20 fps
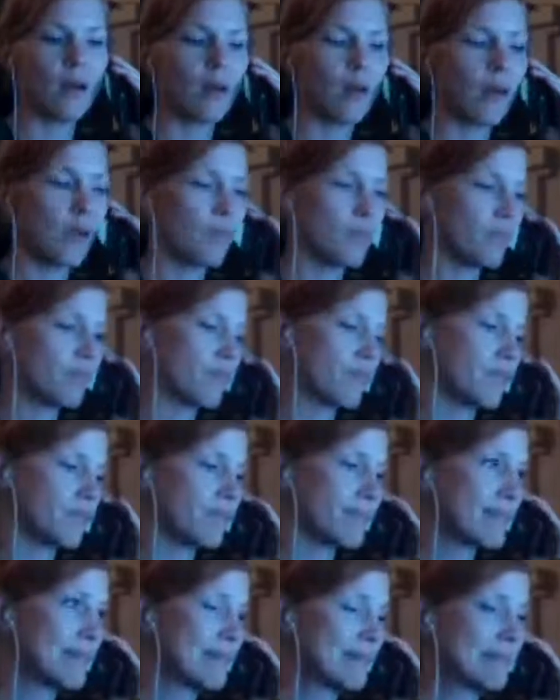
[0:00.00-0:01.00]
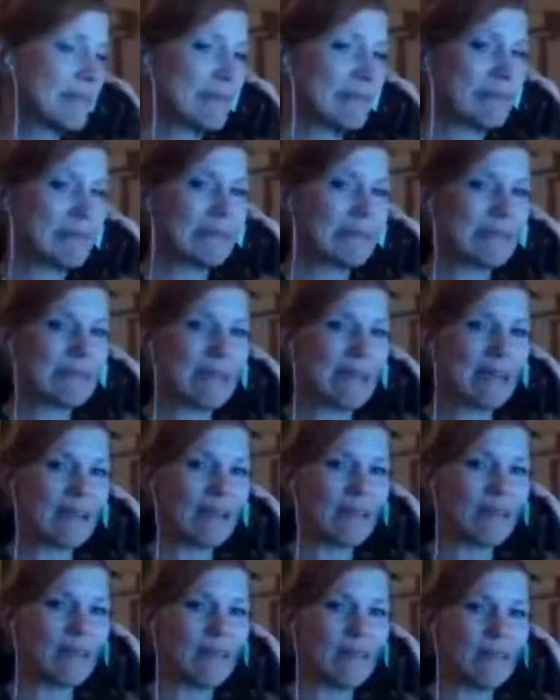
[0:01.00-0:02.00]
Okay. I
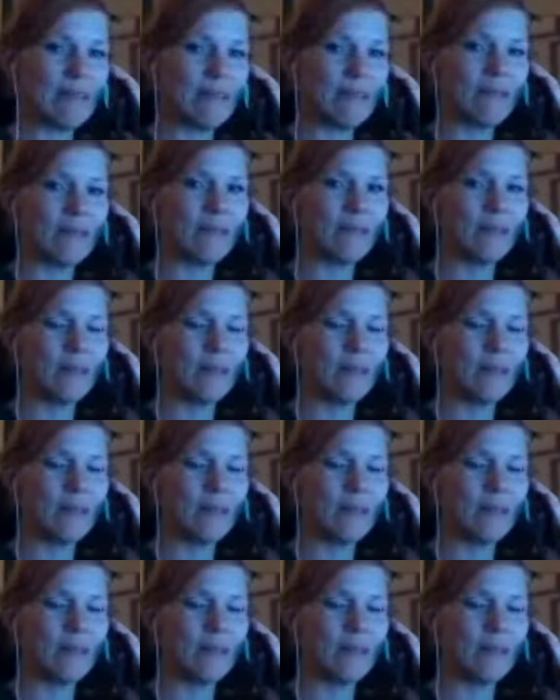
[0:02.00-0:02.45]
don't know.